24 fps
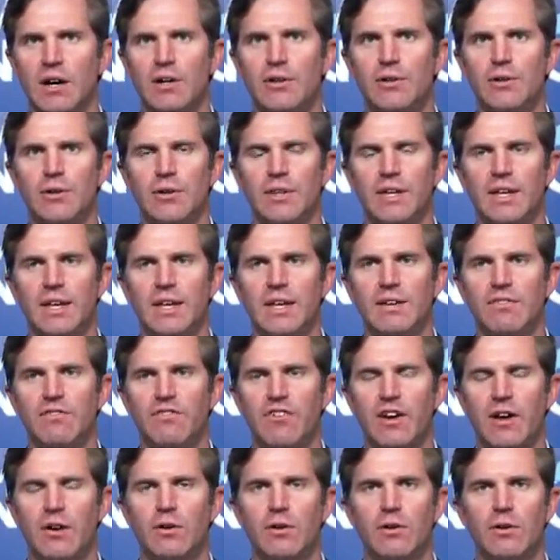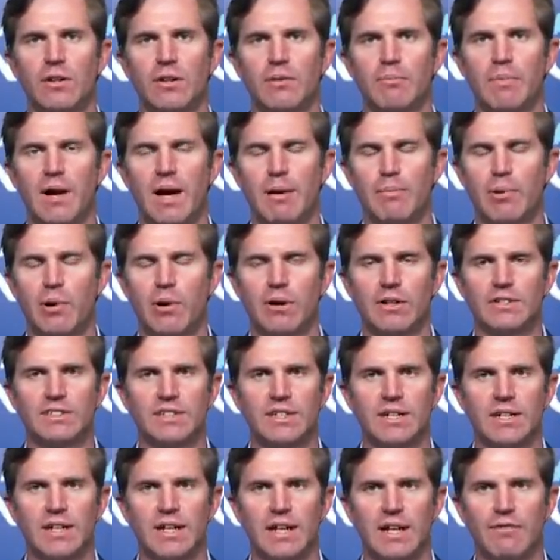under the federal
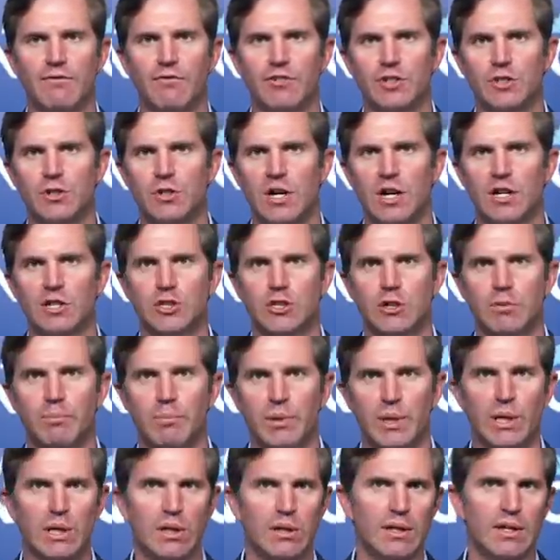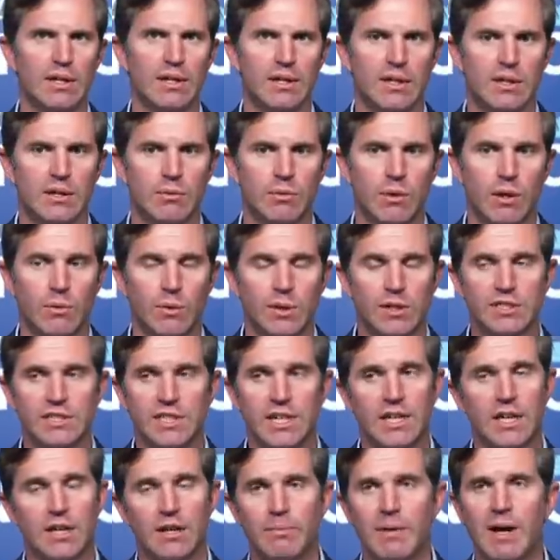bipartisan infrastructure bill, where we're
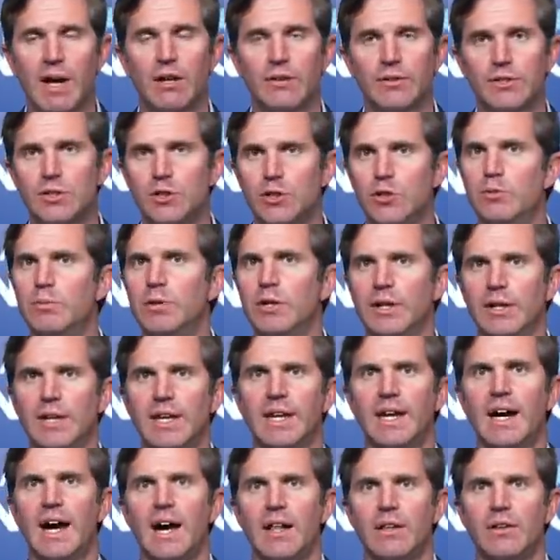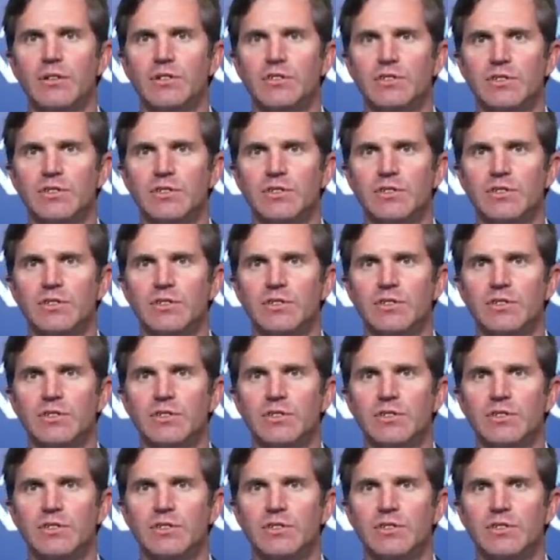seeking about $2 billion